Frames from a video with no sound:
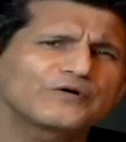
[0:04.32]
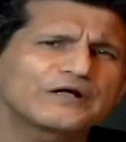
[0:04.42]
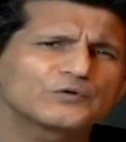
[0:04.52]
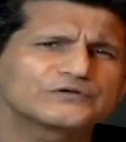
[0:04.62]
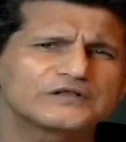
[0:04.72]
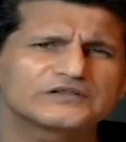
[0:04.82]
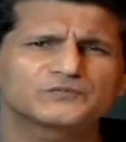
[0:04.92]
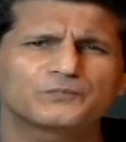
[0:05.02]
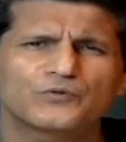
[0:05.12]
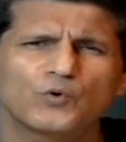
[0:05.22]
Reno 6
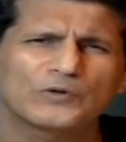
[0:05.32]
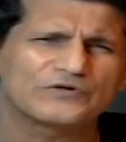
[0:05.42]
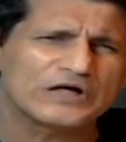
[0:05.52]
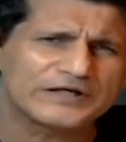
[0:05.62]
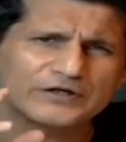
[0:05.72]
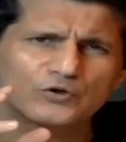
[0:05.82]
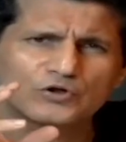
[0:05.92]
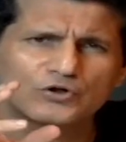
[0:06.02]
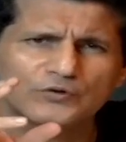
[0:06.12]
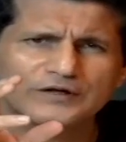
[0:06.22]
Pro, really
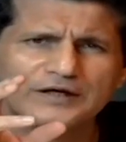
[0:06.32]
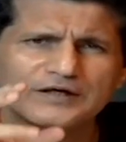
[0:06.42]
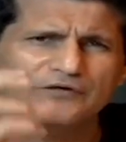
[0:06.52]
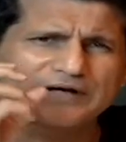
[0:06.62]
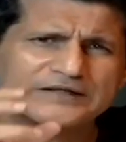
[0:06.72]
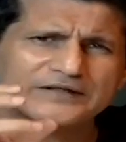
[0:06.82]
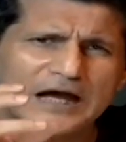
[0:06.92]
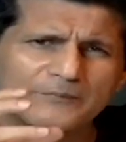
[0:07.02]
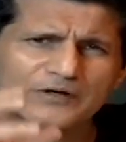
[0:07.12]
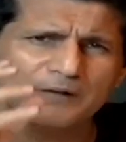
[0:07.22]
good looking, great
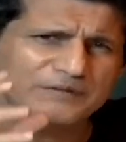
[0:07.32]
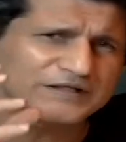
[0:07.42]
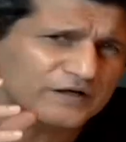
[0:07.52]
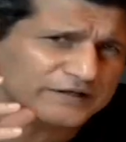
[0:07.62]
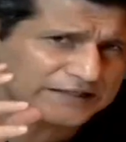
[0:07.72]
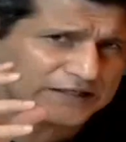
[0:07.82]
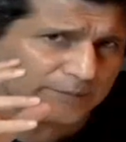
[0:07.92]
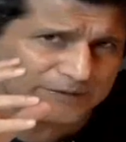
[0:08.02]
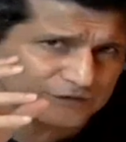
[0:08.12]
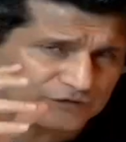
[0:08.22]
camera, MediaTek
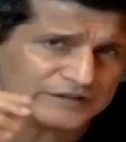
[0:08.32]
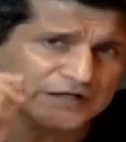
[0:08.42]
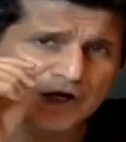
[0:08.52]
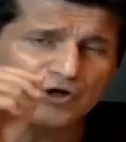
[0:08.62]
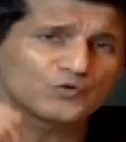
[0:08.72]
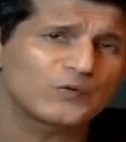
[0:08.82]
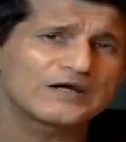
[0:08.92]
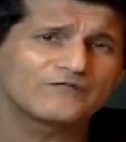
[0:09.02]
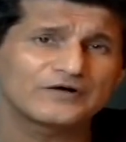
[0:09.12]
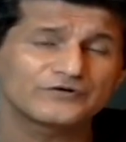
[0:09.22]
Dimensity
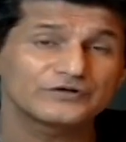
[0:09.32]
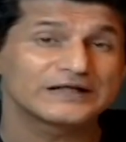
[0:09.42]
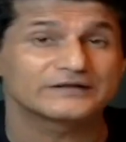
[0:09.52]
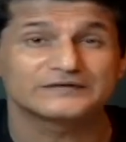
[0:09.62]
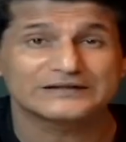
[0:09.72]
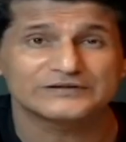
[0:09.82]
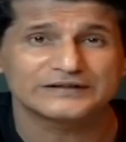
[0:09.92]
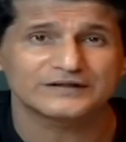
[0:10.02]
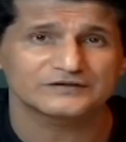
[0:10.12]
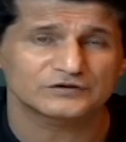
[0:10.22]
1200 that is actually
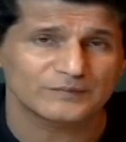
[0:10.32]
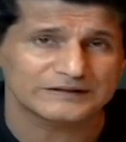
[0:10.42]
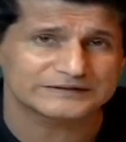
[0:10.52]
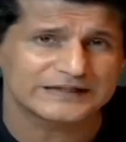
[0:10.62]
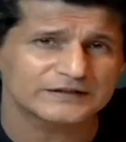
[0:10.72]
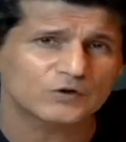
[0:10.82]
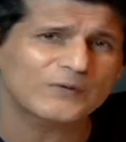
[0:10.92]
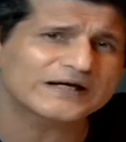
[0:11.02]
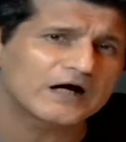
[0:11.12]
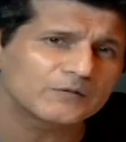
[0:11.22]
customized. Then the
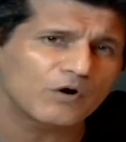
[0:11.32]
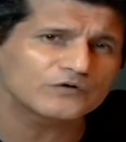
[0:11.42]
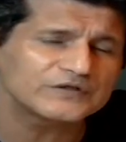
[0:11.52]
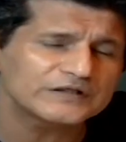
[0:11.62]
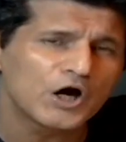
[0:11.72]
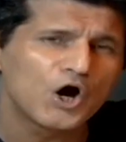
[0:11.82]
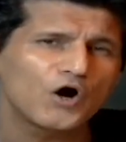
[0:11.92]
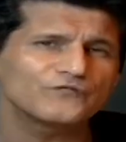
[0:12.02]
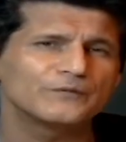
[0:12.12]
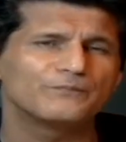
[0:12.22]
quick unboxing
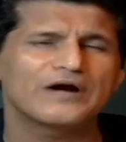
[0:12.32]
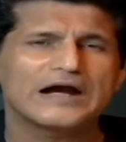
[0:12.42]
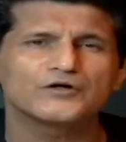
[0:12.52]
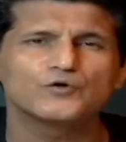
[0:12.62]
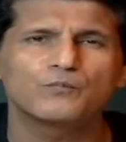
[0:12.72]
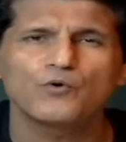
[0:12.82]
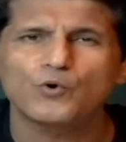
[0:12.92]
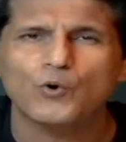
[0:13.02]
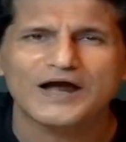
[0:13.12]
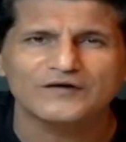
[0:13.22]
of the brand new
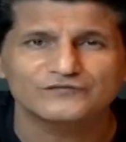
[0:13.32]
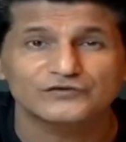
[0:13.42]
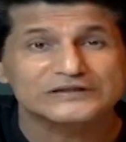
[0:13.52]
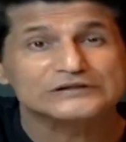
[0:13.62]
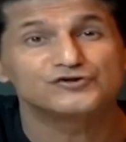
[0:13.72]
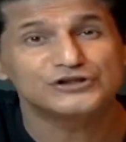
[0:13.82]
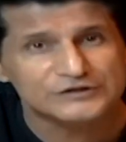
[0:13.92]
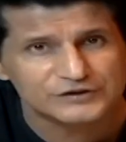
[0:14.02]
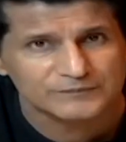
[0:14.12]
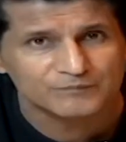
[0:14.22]
Poco F3
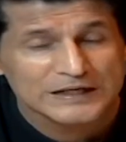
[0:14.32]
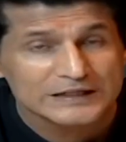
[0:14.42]
GT.